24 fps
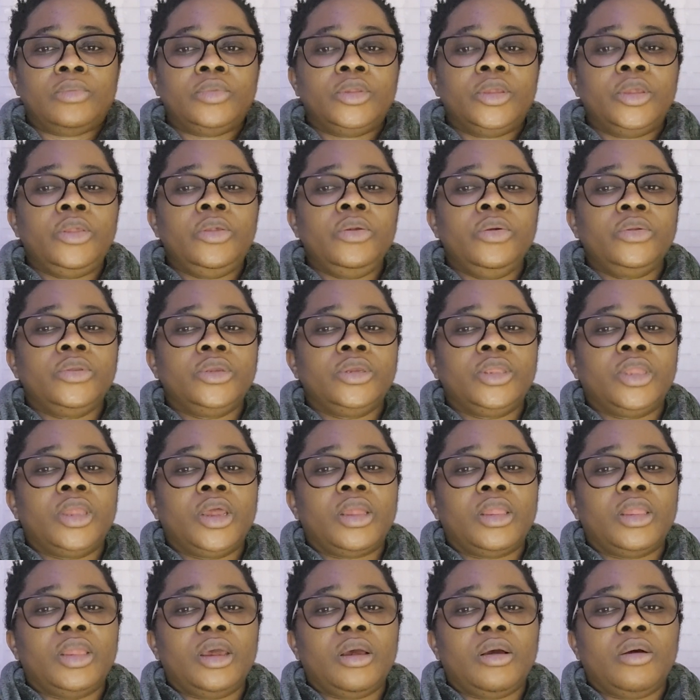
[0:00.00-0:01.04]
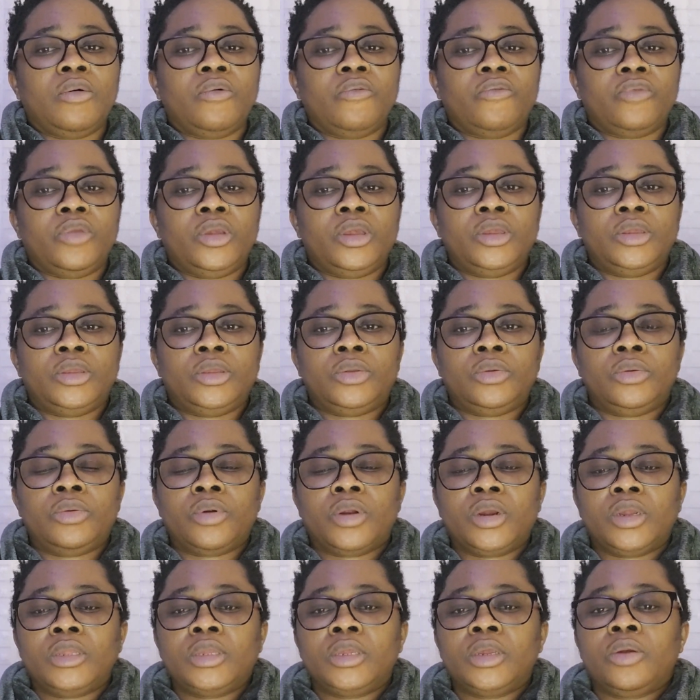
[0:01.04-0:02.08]
They use the technique of the
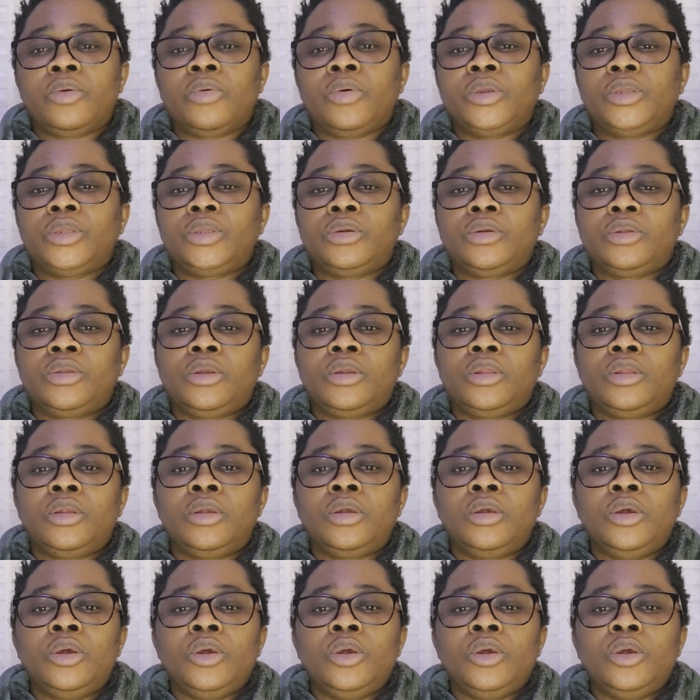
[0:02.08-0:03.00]
Socratic questioning,